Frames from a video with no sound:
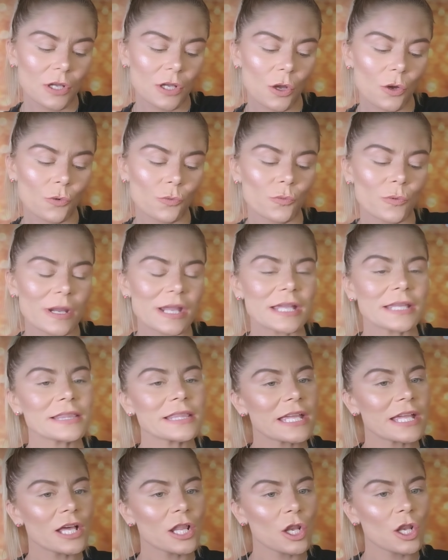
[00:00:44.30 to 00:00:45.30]
Ring
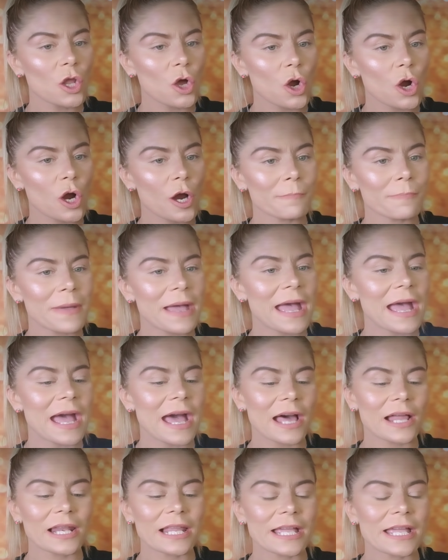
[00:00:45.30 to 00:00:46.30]
the Alarm
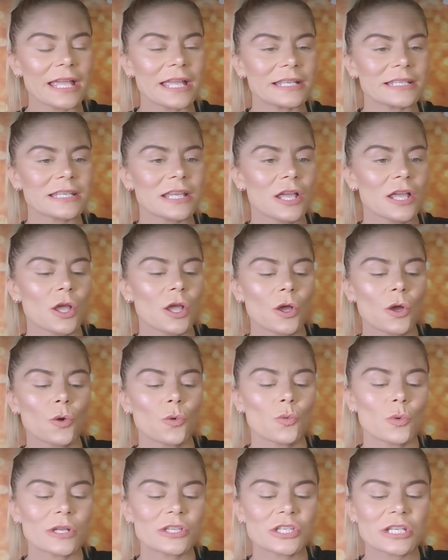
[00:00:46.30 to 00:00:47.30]
palette,
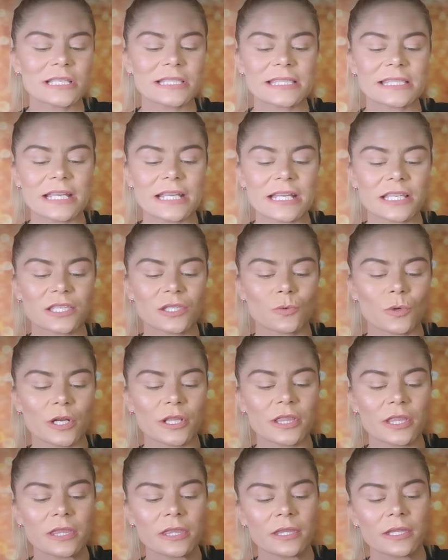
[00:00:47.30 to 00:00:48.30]
which is this
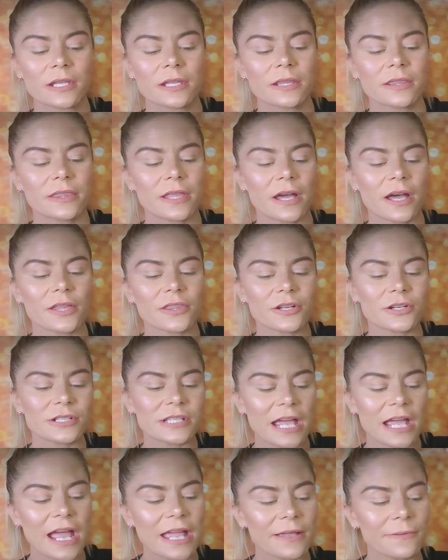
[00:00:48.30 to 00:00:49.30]
one, the other
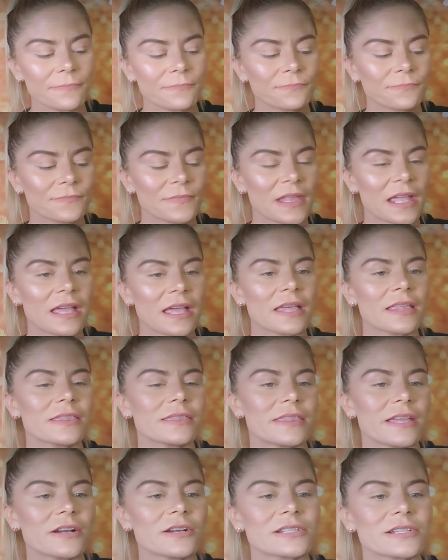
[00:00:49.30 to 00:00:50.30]
day.
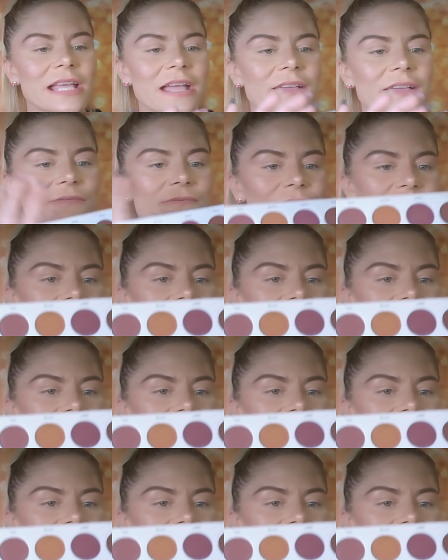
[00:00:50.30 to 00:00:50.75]
There's a